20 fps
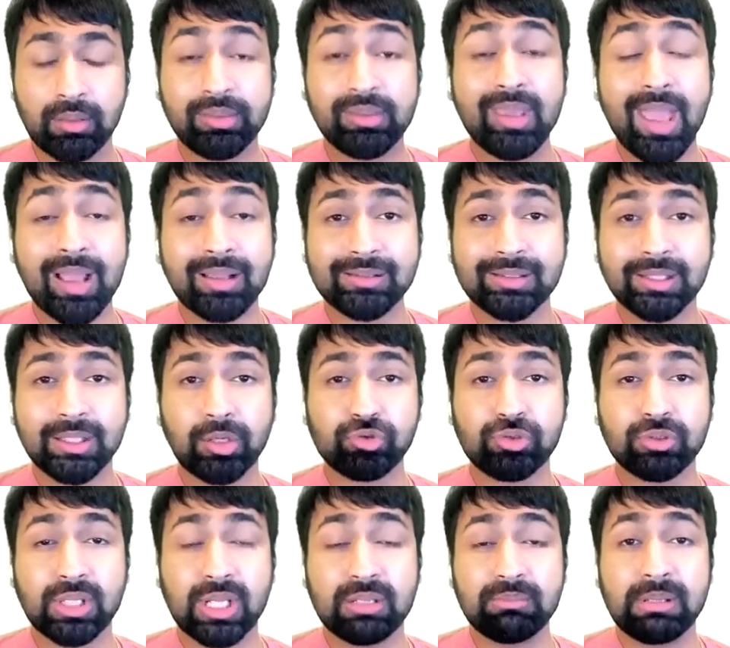The
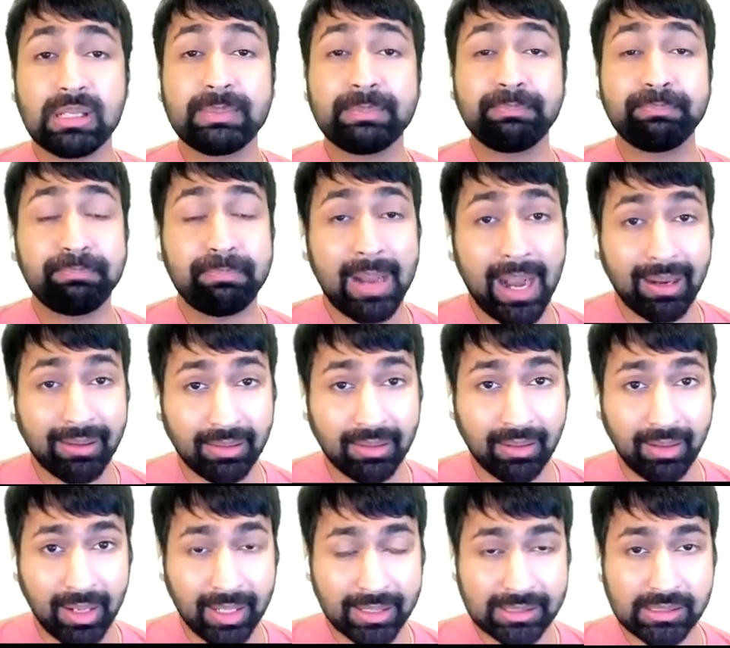execution can be
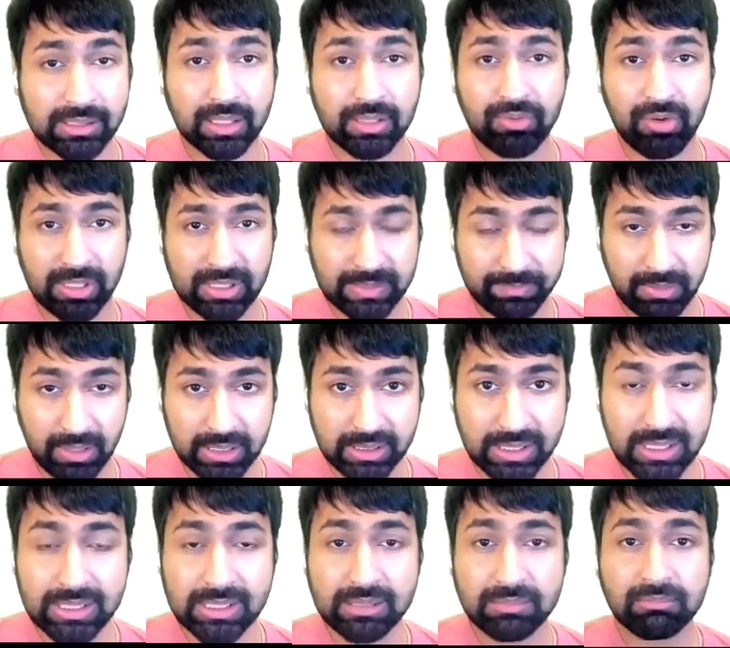parallelized across
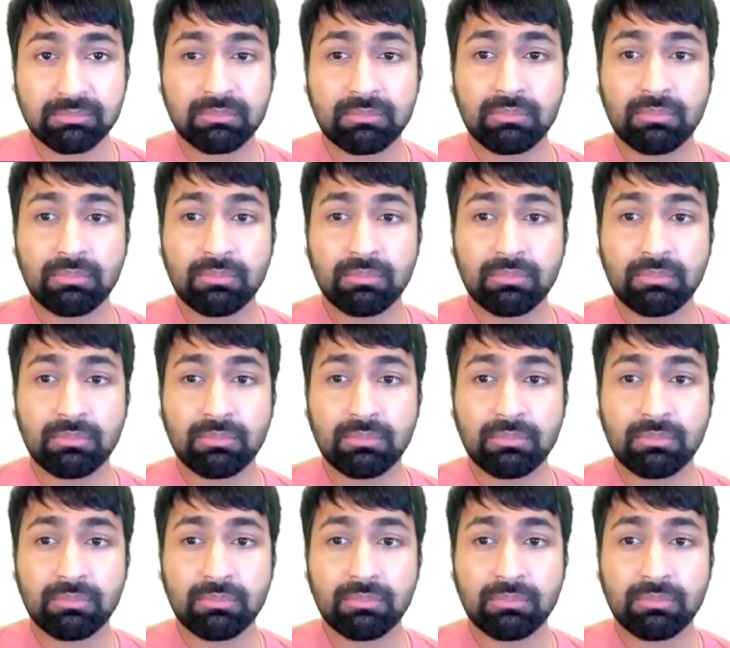parties,